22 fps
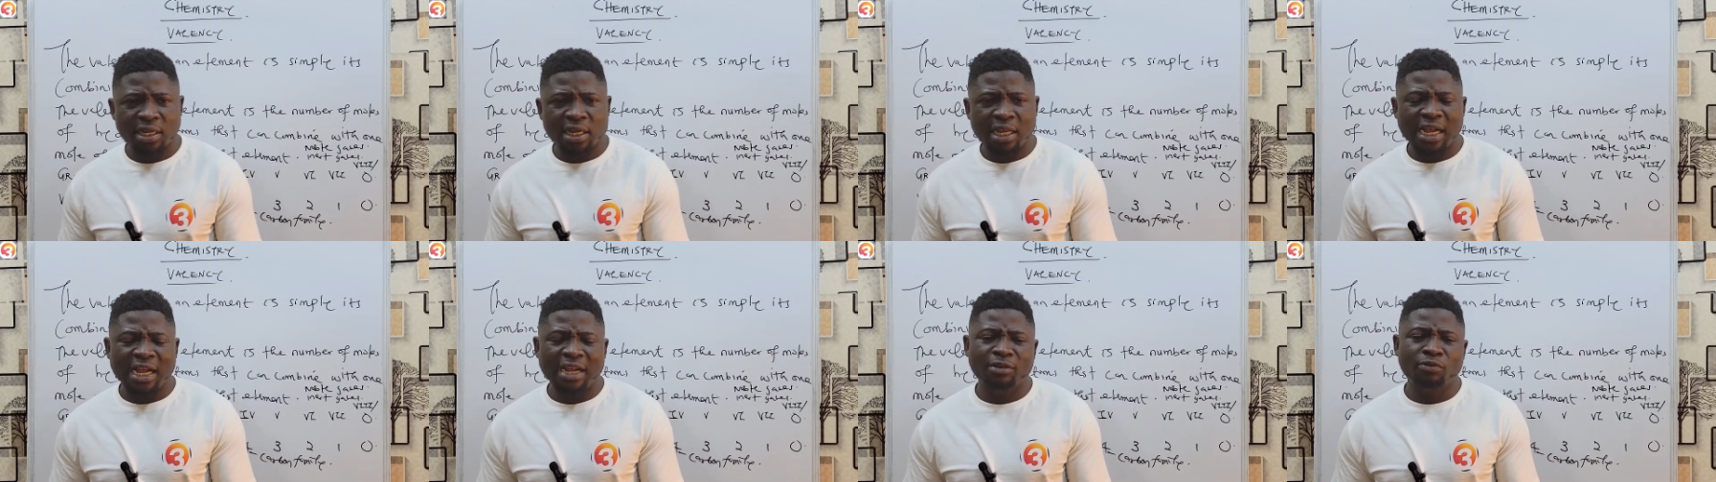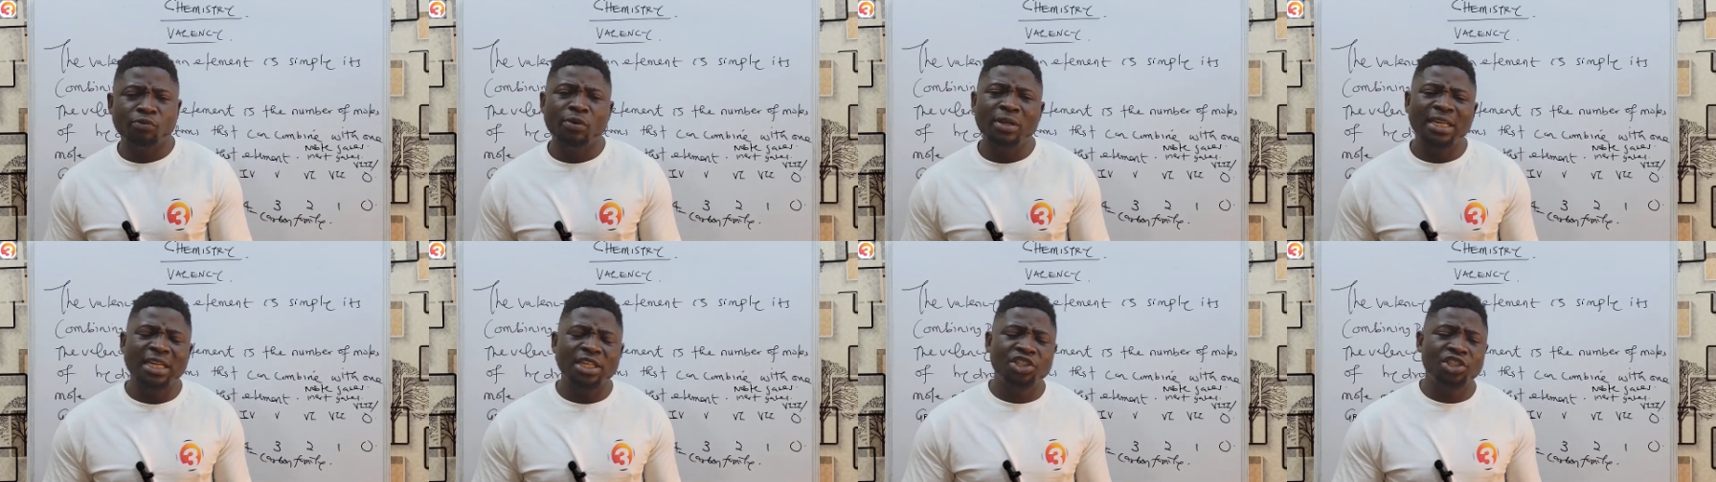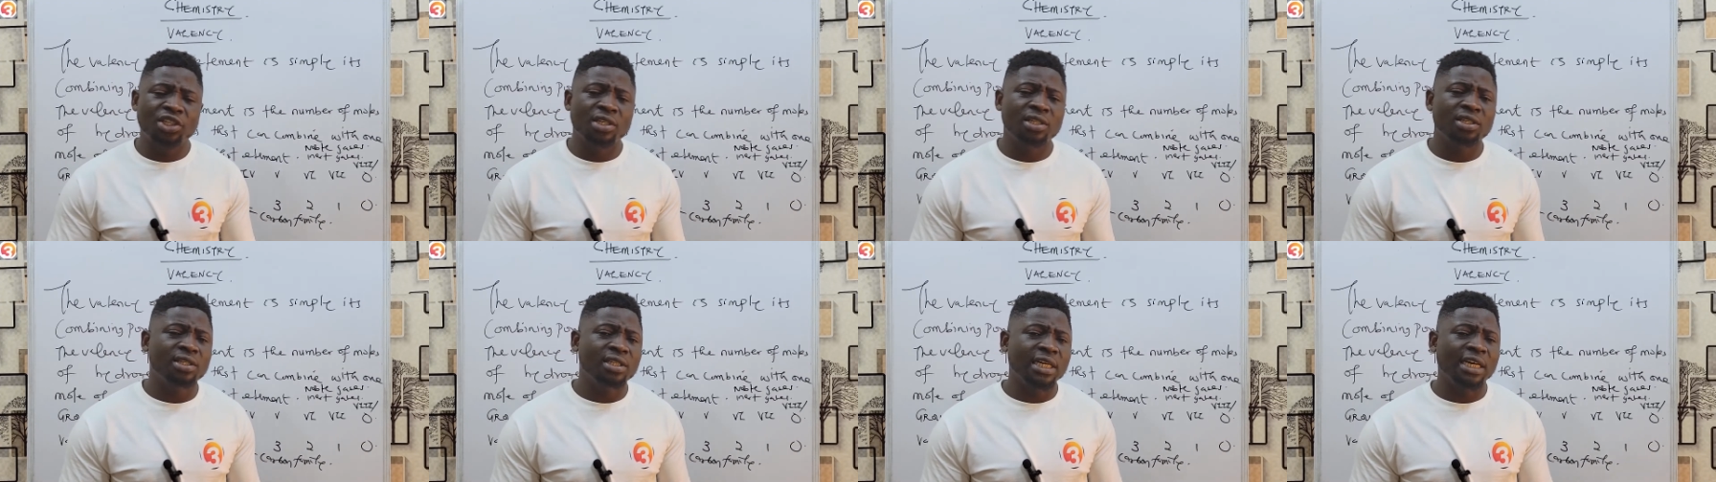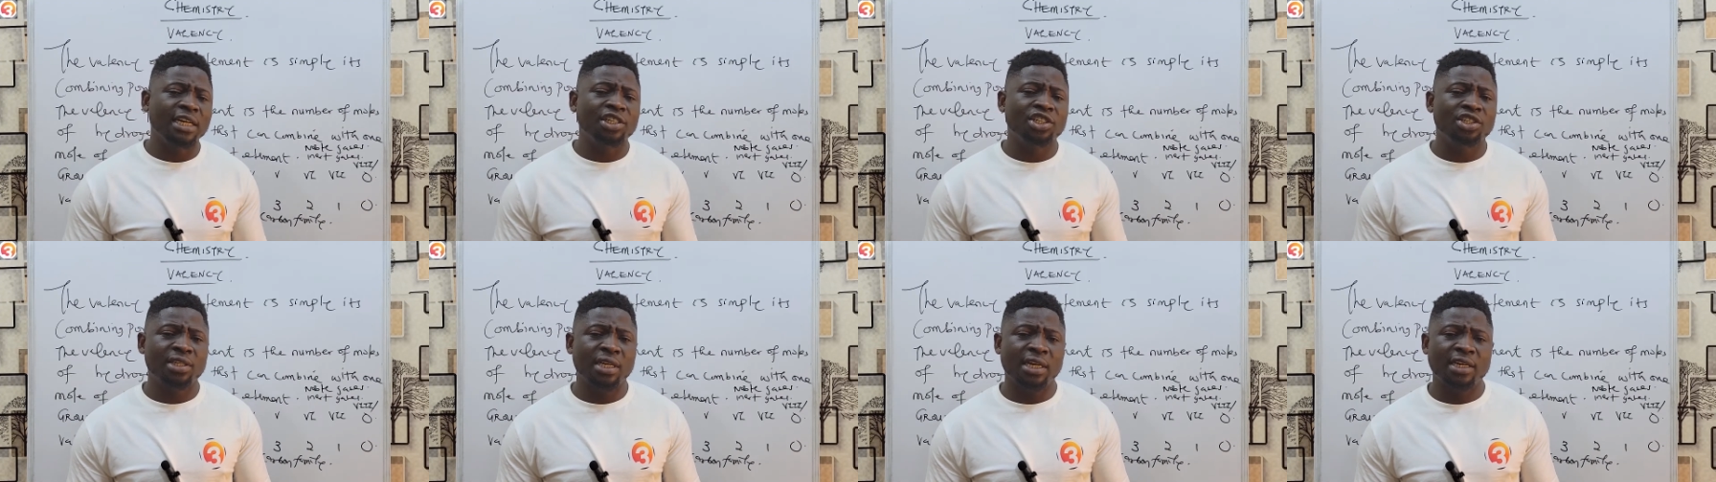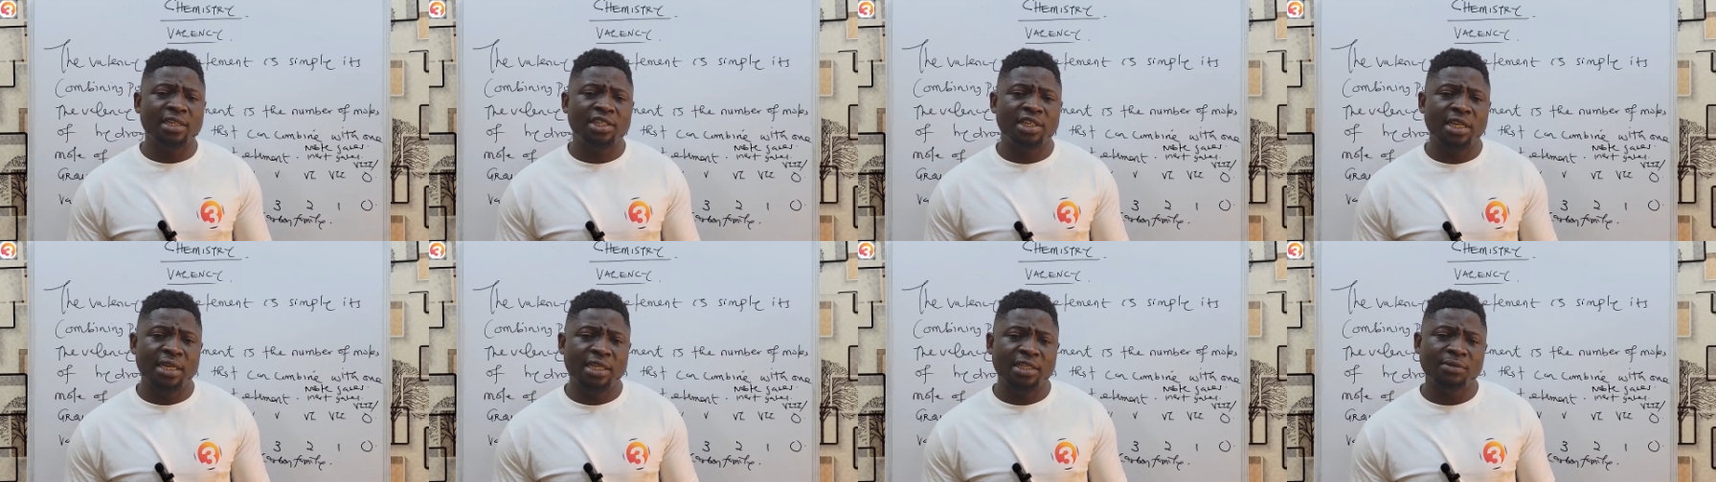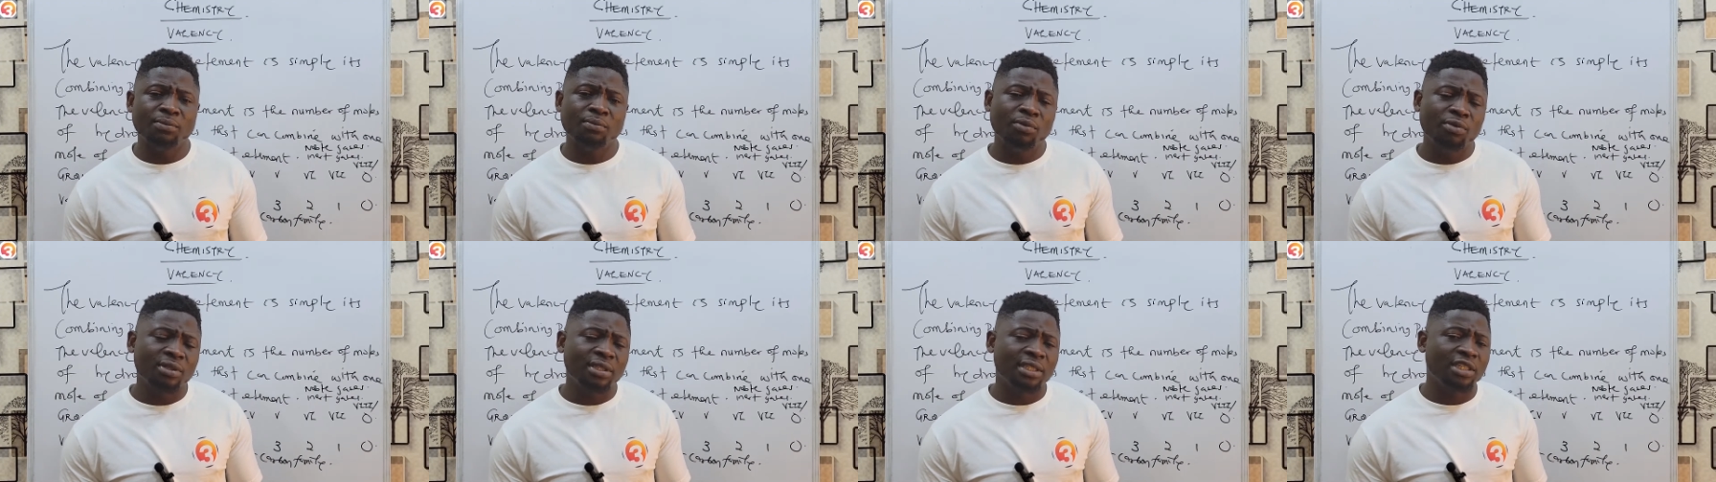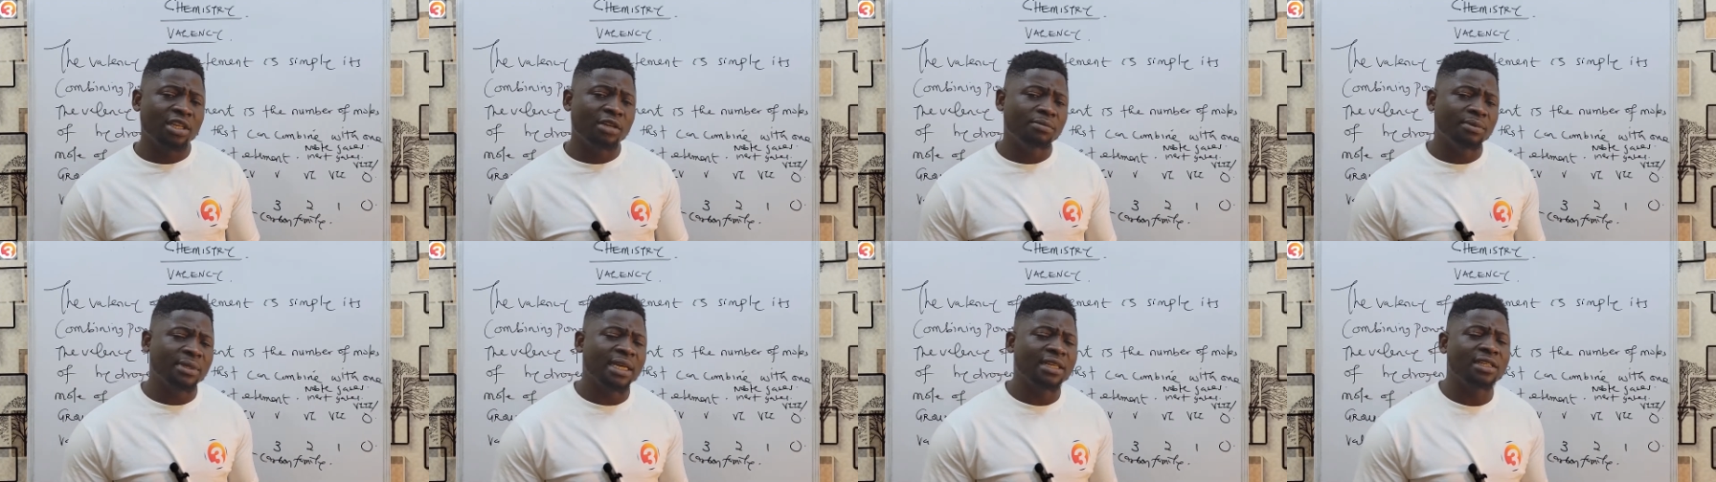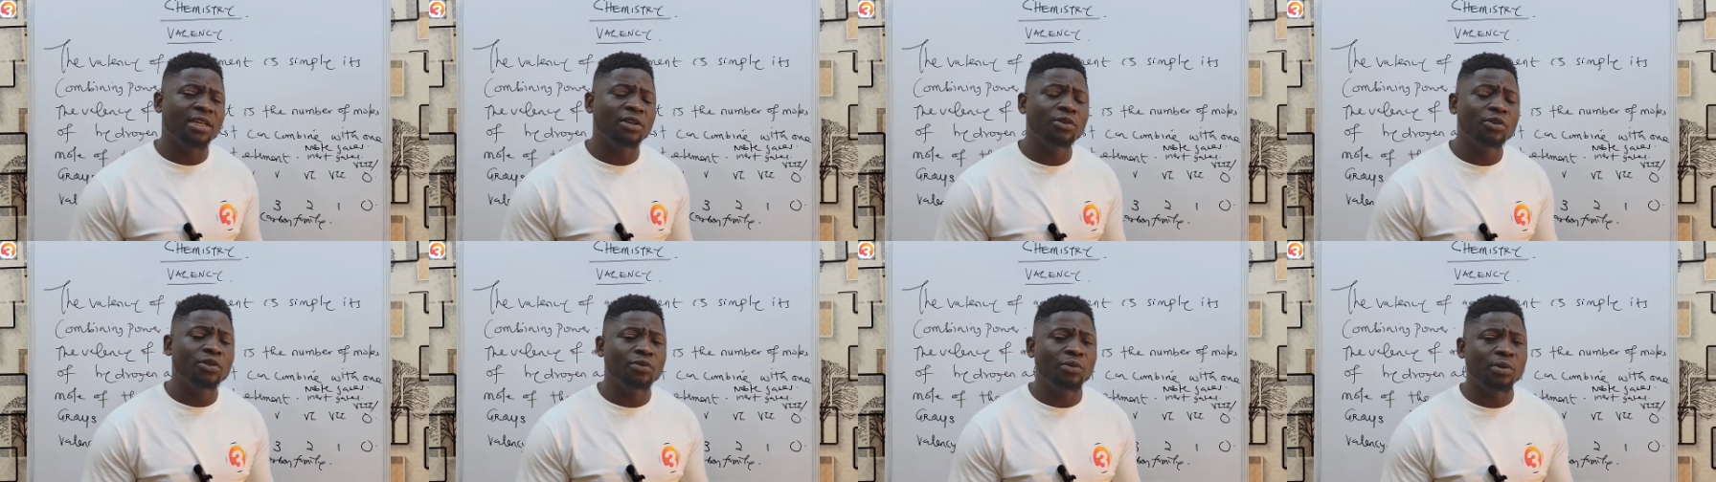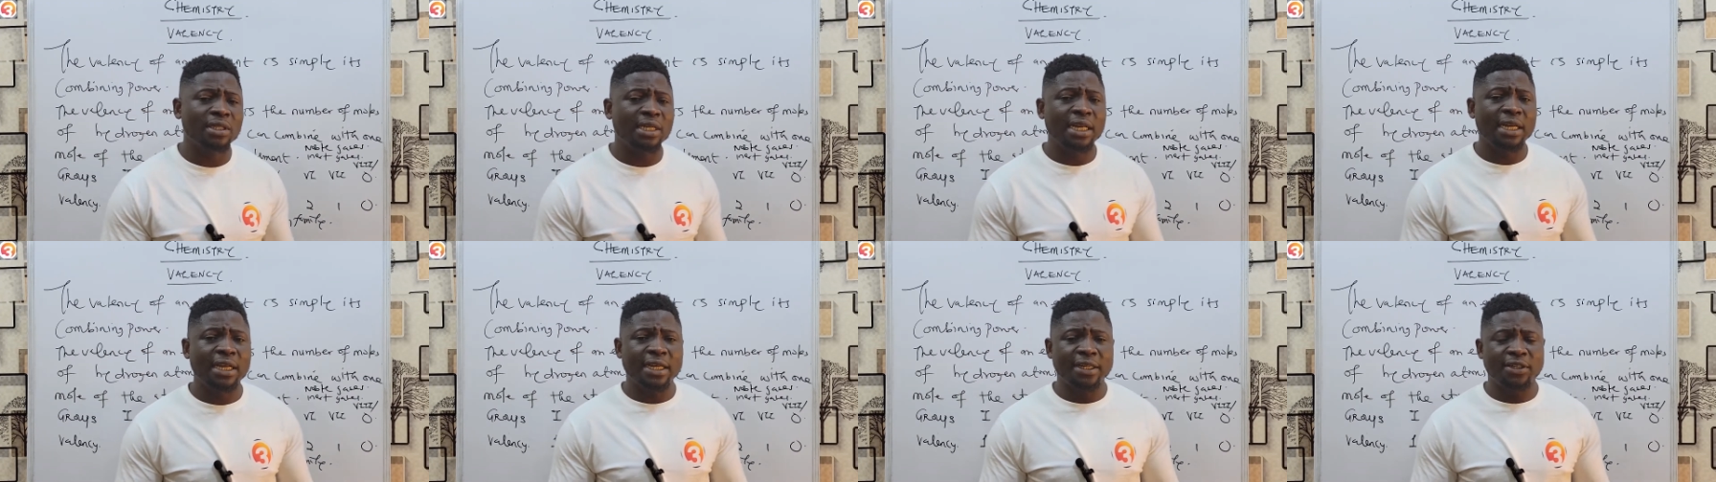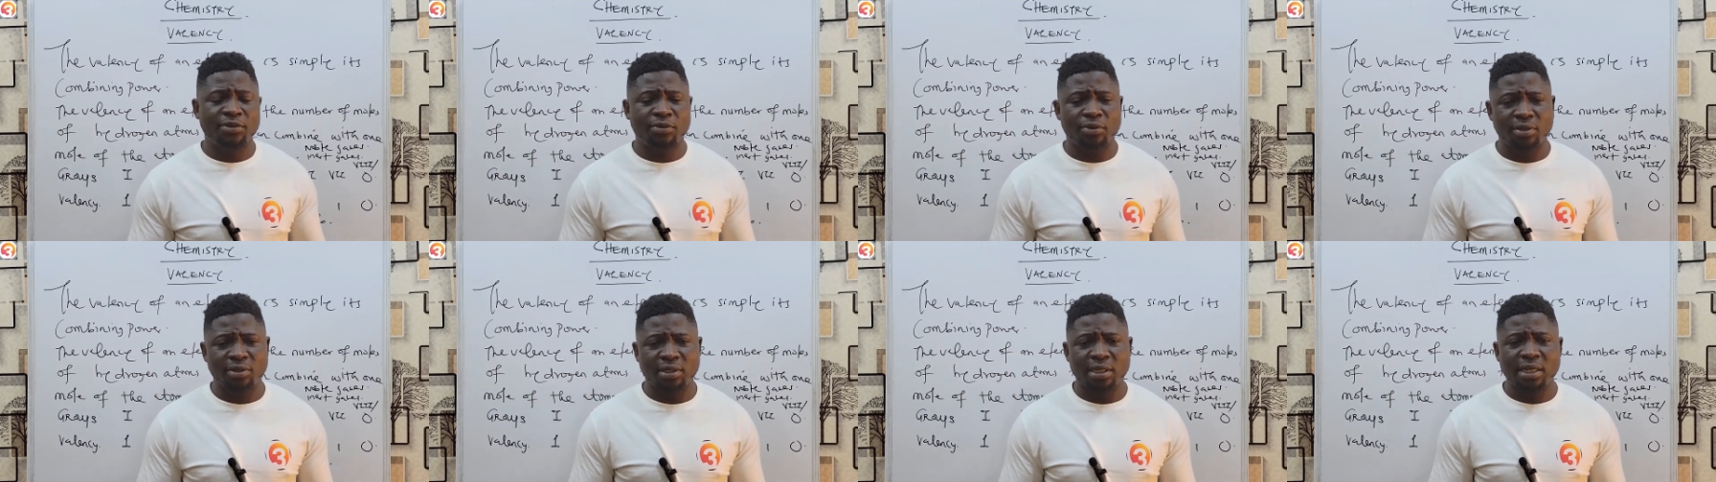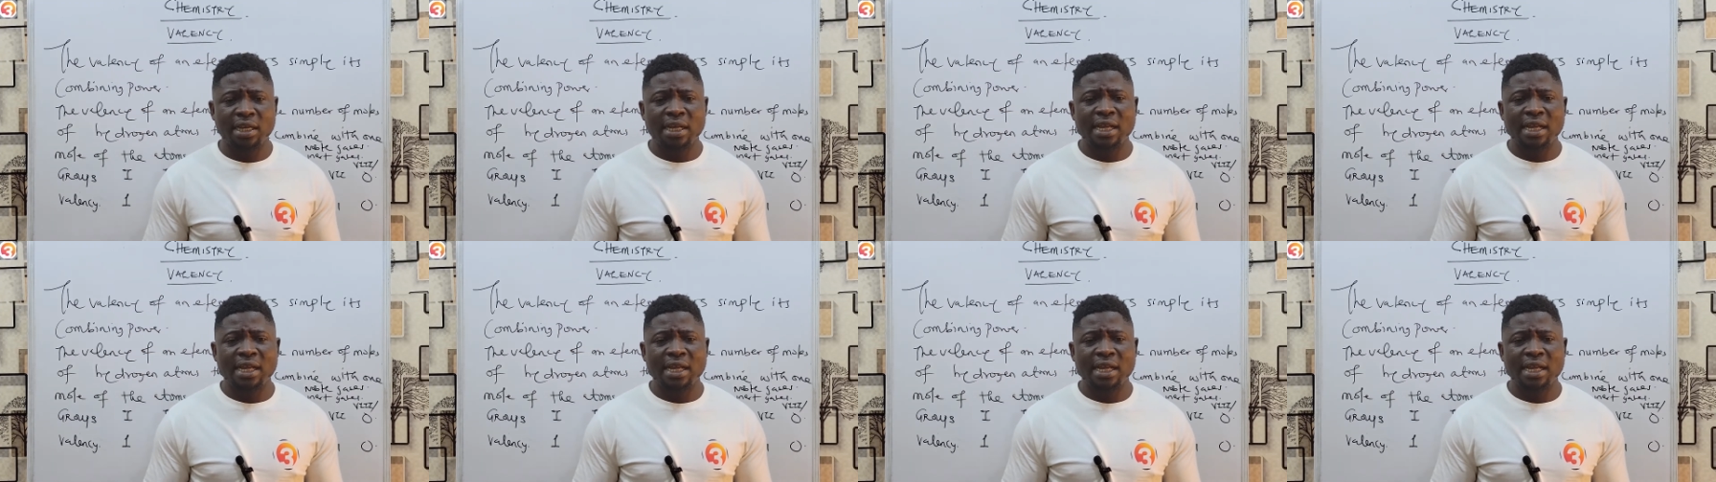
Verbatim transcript: and when they change shells, most sometimes they lose what electrons,